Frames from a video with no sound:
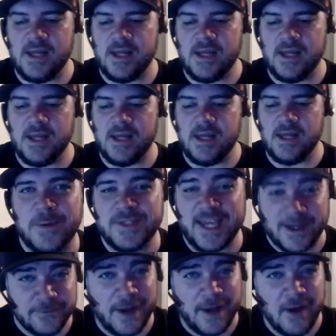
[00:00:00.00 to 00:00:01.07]
that seems like
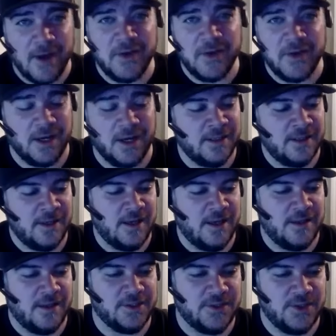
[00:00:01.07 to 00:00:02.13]
years ago that was kind of frowned
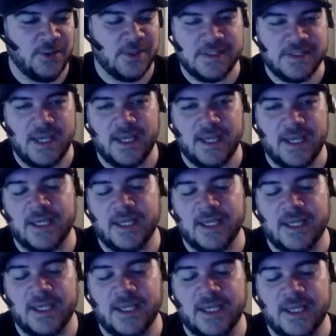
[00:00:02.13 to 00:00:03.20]
upon to do a
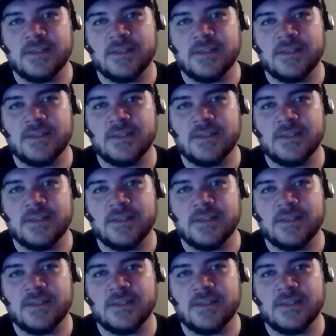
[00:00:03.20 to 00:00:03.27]
second one.